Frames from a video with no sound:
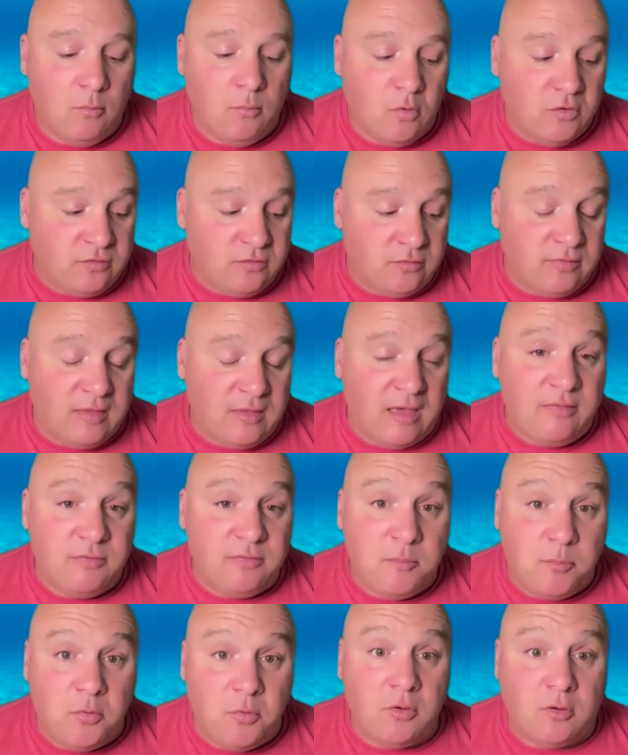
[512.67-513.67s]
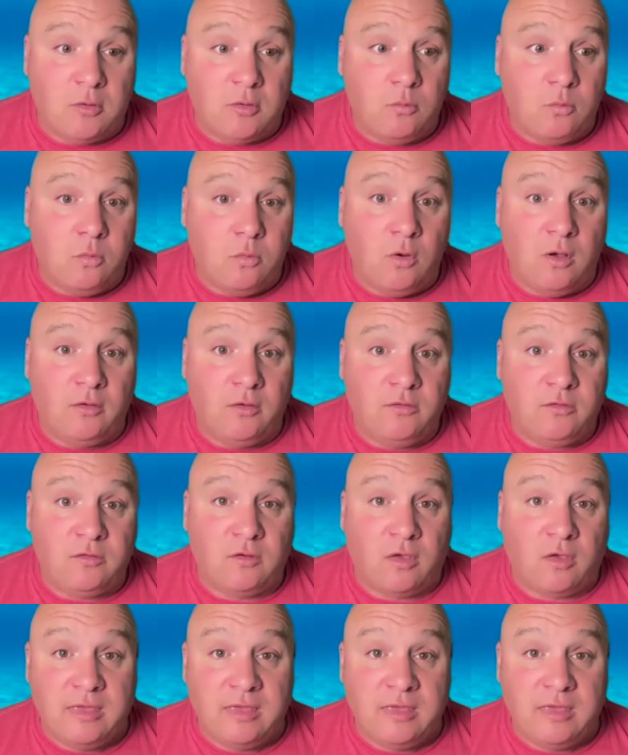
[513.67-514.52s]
was that the book was,